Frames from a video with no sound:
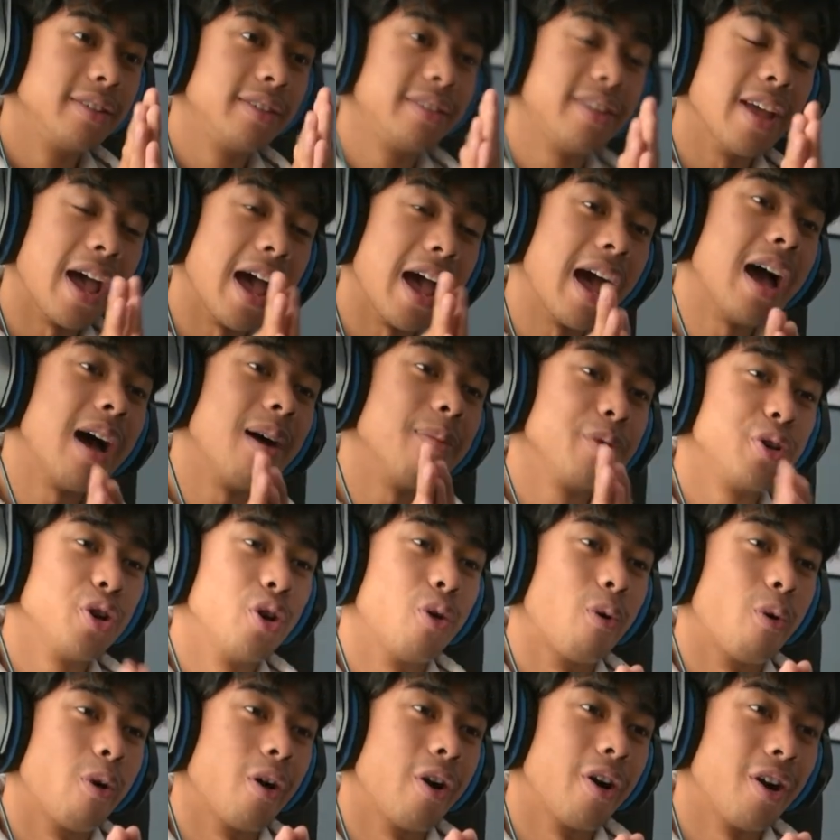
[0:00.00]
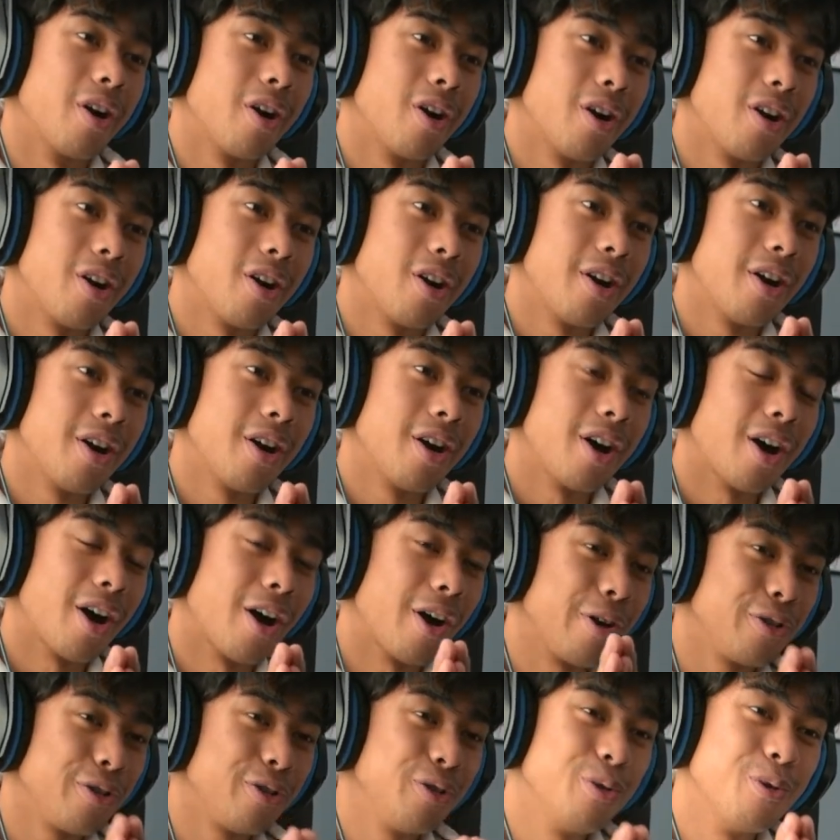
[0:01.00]
Damn, Yor.
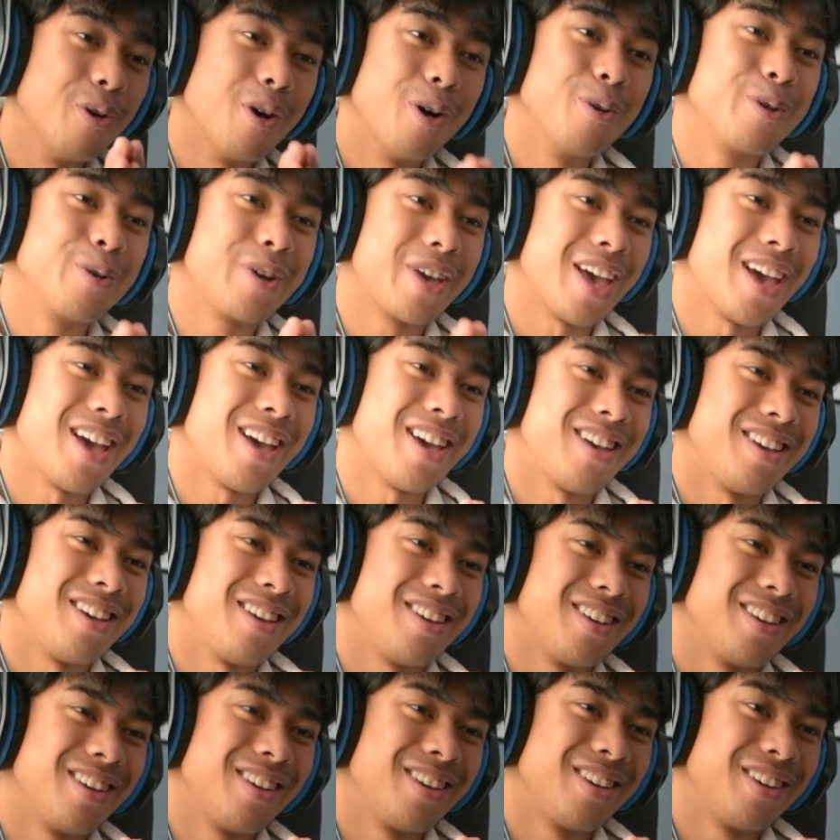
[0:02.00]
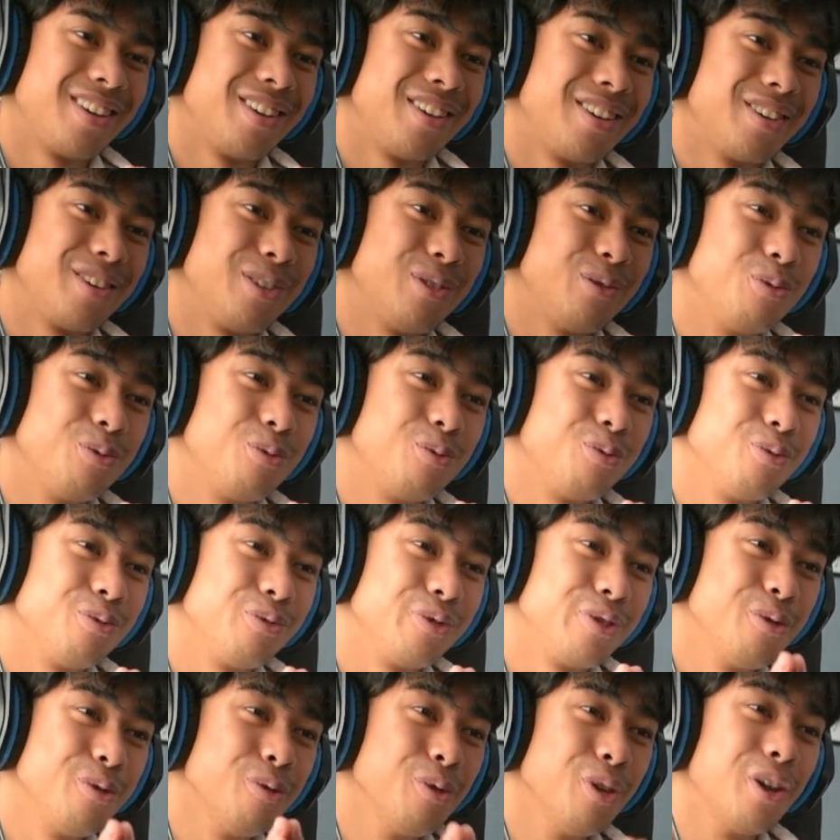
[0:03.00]
Are you okay? You
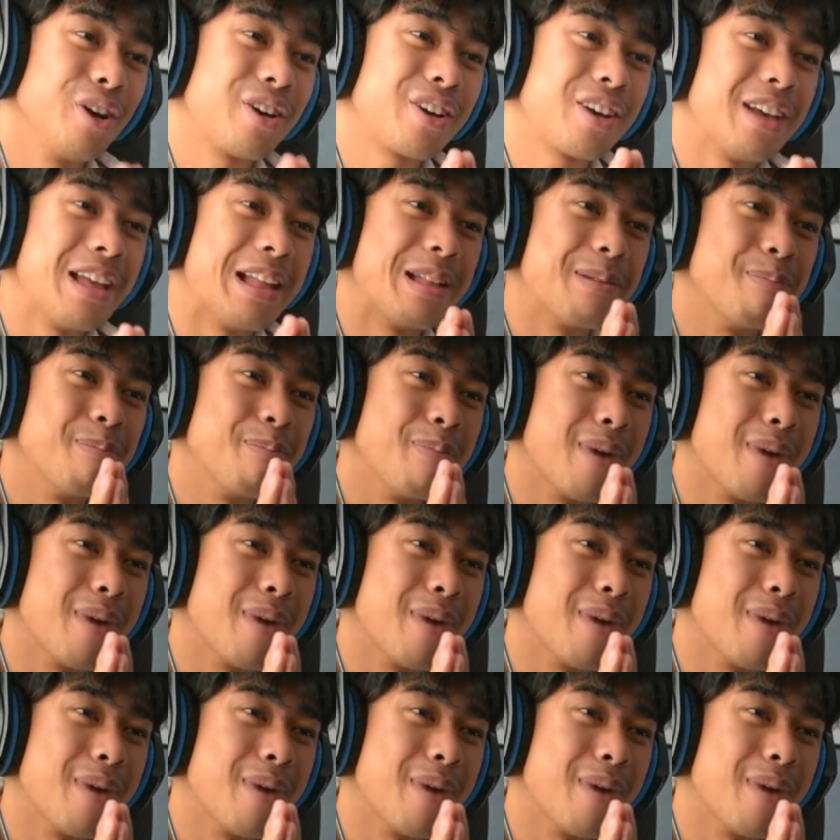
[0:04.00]
looking